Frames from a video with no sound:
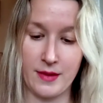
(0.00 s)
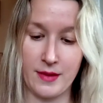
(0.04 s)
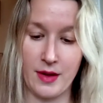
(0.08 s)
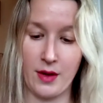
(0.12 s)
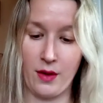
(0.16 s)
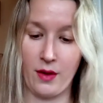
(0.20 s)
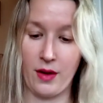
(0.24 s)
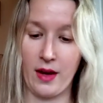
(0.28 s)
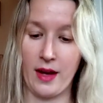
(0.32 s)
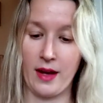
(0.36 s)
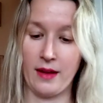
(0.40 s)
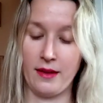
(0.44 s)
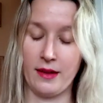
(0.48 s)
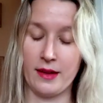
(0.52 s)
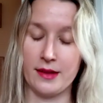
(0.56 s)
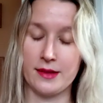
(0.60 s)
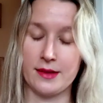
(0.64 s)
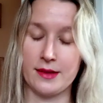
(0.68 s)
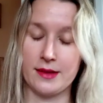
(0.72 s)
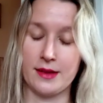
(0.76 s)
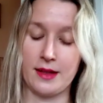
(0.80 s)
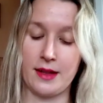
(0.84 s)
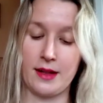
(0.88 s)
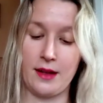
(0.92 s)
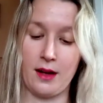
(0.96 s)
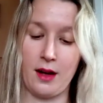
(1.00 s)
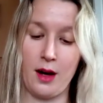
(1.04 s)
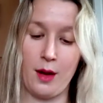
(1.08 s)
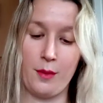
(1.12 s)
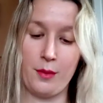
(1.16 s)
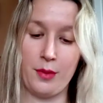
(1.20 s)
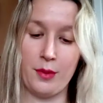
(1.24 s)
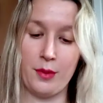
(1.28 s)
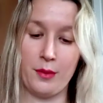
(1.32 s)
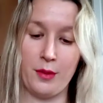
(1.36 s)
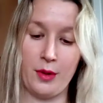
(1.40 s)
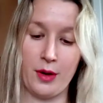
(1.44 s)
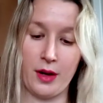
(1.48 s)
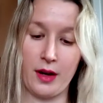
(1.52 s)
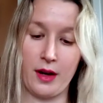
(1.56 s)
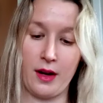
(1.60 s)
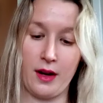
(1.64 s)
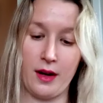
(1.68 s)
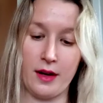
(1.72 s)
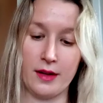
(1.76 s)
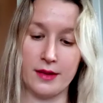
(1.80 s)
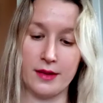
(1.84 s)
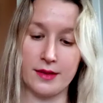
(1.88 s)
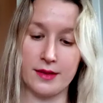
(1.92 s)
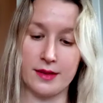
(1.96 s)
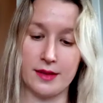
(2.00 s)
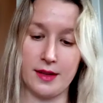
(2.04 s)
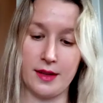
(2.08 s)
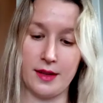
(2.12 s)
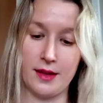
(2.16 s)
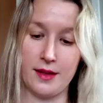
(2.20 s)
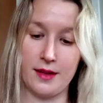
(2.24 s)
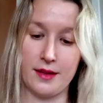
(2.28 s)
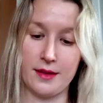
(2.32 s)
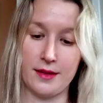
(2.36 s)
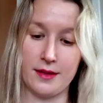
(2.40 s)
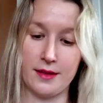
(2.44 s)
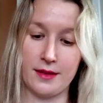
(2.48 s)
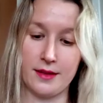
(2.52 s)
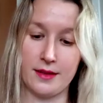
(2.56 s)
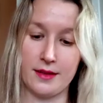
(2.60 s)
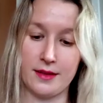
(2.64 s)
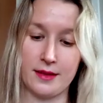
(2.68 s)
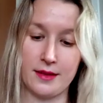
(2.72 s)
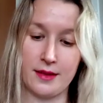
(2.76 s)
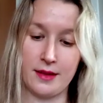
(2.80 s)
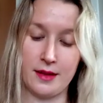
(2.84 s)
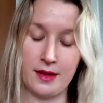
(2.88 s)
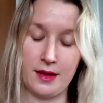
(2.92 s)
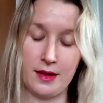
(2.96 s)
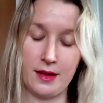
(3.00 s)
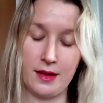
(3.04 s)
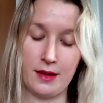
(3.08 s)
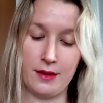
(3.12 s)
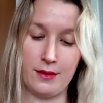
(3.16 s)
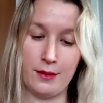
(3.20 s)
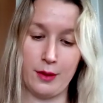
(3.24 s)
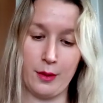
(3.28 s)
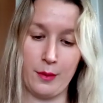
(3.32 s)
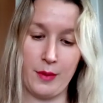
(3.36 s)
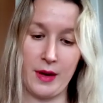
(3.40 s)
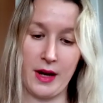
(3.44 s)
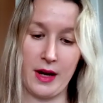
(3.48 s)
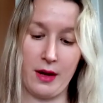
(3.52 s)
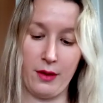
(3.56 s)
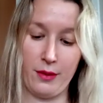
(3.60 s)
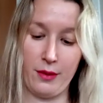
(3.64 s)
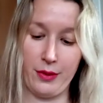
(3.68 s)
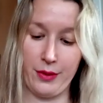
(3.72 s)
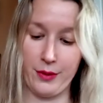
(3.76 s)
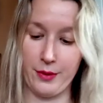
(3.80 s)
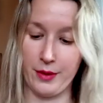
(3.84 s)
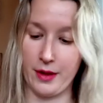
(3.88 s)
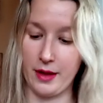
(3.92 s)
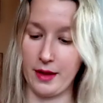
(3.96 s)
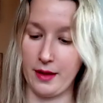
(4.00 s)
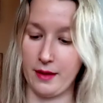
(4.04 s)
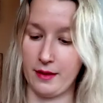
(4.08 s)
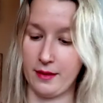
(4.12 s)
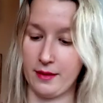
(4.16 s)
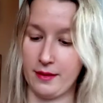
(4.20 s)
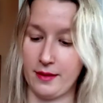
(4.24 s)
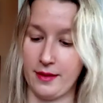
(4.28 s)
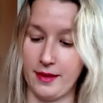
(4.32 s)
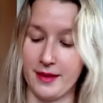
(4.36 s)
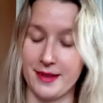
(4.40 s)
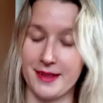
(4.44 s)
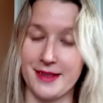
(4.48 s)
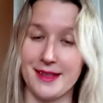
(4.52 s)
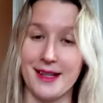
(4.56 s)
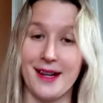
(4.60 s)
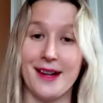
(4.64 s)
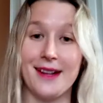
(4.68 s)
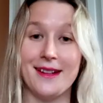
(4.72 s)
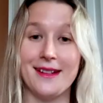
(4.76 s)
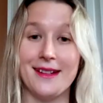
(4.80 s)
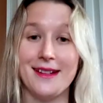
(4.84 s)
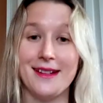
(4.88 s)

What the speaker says: Okay, let's get a couple more cards here for pile 3. The sun,